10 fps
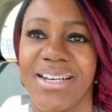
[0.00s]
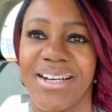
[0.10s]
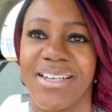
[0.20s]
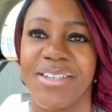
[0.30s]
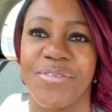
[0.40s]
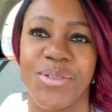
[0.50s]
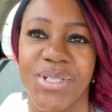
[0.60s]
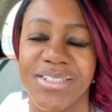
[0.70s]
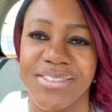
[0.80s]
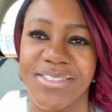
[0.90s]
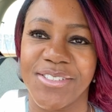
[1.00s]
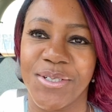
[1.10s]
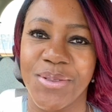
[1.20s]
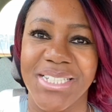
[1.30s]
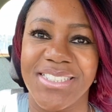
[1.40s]
Hi everyone,
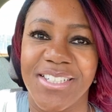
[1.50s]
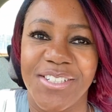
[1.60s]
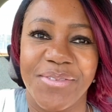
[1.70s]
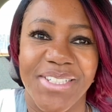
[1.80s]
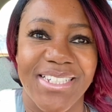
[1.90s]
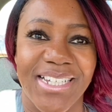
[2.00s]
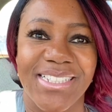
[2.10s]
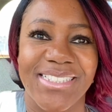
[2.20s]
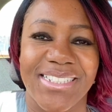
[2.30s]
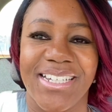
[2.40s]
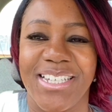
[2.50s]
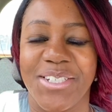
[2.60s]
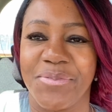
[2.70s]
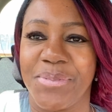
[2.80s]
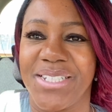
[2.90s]
so it's a lovely day
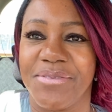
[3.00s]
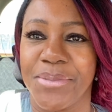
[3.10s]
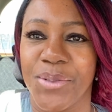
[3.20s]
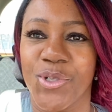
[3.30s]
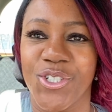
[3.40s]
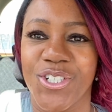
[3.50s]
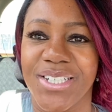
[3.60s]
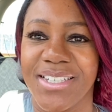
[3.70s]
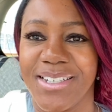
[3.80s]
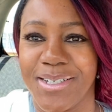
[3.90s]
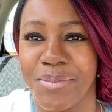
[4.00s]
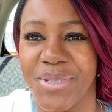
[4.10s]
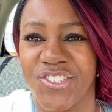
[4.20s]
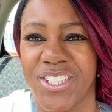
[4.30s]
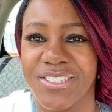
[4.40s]
today. I've been for my walk. Um,
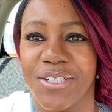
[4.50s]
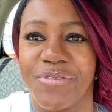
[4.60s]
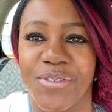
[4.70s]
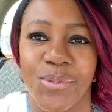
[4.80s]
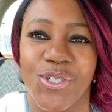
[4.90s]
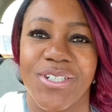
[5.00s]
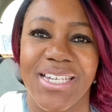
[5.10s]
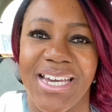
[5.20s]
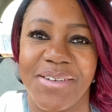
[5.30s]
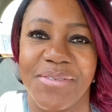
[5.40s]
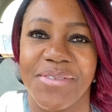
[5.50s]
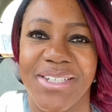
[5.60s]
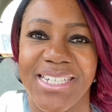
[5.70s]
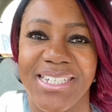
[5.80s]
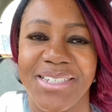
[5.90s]
I try to go for a walk
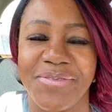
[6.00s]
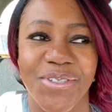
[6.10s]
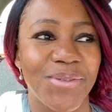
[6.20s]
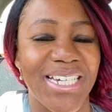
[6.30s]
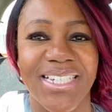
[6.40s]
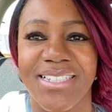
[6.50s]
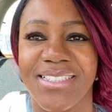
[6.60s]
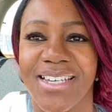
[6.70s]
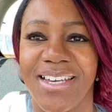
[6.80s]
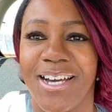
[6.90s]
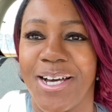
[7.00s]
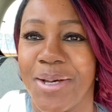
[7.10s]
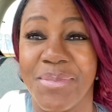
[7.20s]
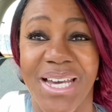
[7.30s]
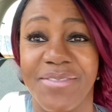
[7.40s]
every few days,
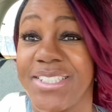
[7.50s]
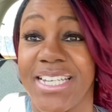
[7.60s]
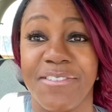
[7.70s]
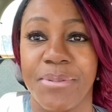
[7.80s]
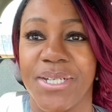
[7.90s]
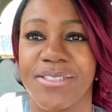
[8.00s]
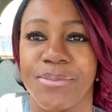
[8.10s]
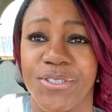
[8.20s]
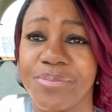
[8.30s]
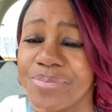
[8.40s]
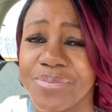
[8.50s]
um, every day if possible.